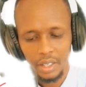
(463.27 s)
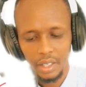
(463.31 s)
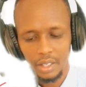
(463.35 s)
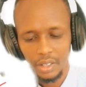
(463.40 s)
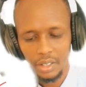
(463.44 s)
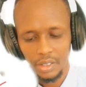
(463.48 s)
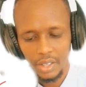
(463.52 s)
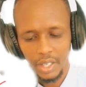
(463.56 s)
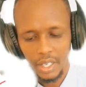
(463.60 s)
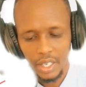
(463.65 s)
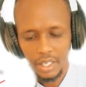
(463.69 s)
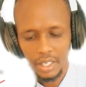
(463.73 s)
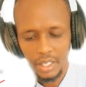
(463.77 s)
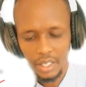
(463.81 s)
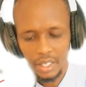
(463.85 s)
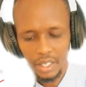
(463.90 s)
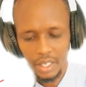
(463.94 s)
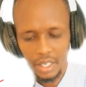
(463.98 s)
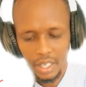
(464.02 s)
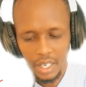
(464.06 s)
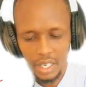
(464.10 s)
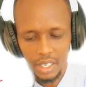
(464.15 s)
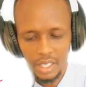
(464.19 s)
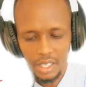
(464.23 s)
Then
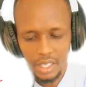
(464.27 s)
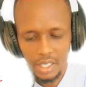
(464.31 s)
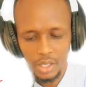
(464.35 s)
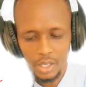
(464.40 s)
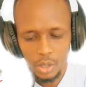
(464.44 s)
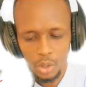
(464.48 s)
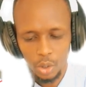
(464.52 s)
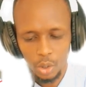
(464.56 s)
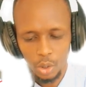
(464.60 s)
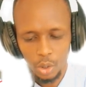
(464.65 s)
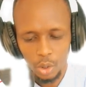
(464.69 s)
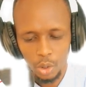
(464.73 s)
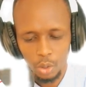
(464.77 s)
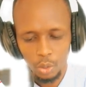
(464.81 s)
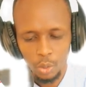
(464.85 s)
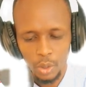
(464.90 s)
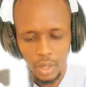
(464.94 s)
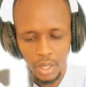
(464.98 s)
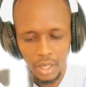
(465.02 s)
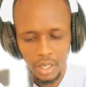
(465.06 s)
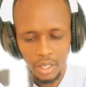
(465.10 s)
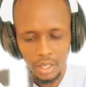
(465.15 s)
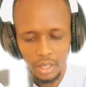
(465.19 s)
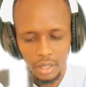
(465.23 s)
here is note
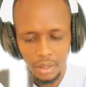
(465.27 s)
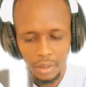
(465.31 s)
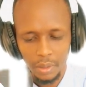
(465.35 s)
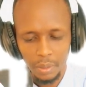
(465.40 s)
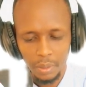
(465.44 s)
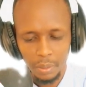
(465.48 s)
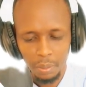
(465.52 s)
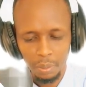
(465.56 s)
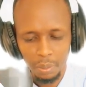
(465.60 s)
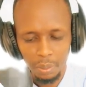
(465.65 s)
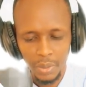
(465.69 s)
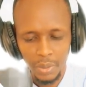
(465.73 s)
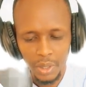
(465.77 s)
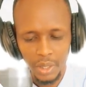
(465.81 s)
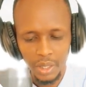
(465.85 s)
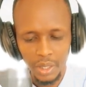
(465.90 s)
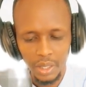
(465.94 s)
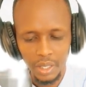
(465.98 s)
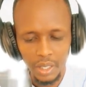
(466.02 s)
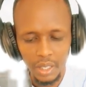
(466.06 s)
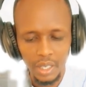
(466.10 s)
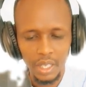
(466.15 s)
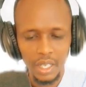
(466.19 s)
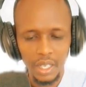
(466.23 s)
1B.
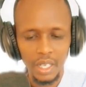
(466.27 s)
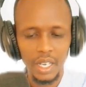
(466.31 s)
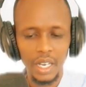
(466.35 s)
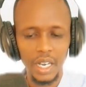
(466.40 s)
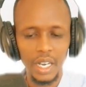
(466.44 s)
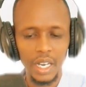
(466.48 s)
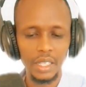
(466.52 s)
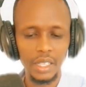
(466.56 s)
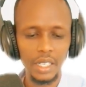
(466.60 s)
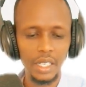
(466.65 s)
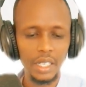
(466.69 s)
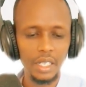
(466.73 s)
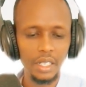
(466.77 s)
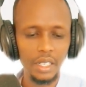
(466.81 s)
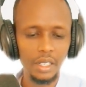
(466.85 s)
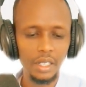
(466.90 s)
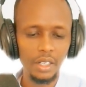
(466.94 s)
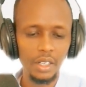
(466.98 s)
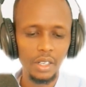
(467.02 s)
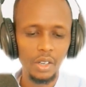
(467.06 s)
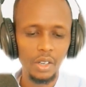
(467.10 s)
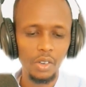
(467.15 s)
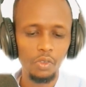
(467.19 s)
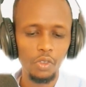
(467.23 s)
And then
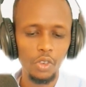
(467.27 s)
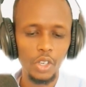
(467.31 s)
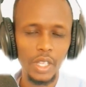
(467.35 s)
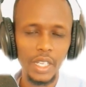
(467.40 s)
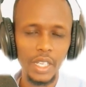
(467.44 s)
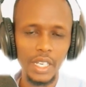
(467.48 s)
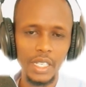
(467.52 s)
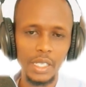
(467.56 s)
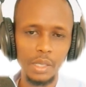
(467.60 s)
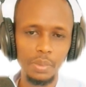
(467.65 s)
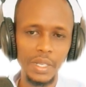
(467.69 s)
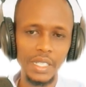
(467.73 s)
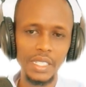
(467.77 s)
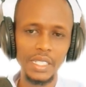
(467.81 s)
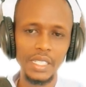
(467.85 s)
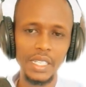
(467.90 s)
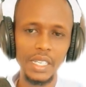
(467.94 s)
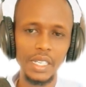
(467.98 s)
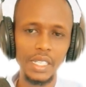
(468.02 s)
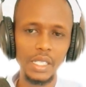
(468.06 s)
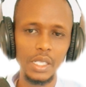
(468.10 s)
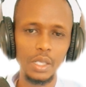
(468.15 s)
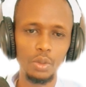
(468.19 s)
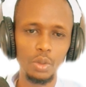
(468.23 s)
for the
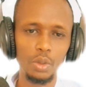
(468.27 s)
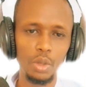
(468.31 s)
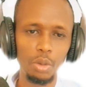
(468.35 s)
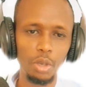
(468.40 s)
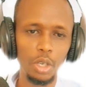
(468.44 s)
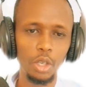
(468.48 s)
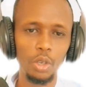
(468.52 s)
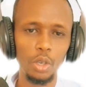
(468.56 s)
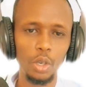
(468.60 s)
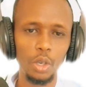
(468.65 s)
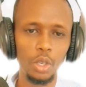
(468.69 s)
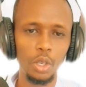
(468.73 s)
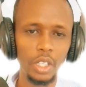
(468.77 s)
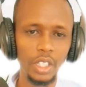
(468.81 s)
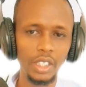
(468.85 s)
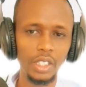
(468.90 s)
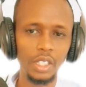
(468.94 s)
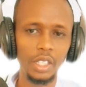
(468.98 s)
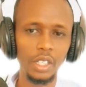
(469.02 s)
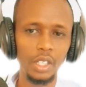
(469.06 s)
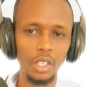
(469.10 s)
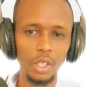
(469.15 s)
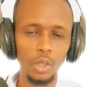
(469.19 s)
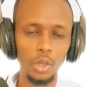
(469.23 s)
expenses, we will call it
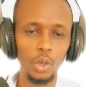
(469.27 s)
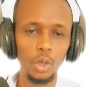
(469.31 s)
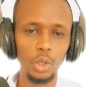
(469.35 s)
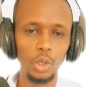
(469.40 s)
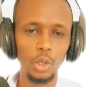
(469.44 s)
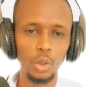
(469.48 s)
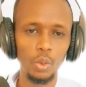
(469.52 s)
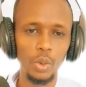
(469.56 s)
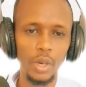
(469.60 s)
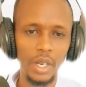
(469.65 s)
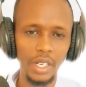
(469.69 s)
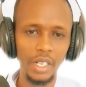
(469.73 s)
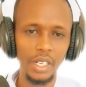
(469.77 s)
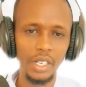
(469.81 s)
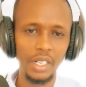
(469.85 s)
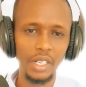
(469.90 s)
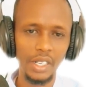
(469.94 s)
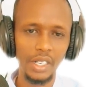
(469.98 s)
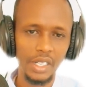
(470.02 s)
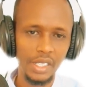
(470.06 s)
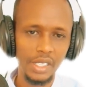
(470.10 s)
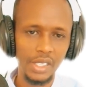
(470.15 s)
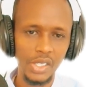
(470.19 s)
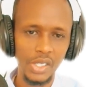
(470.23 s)
note
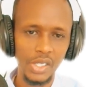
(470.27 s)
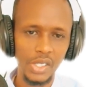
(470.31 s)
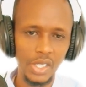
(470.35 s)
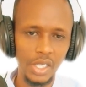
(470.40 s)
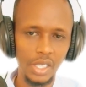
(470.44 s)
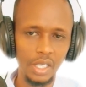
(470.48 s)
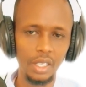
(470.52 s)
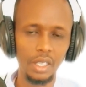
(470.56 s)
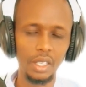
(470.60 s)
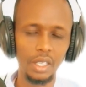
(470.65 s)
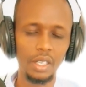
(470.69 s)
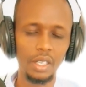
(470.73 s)
1C.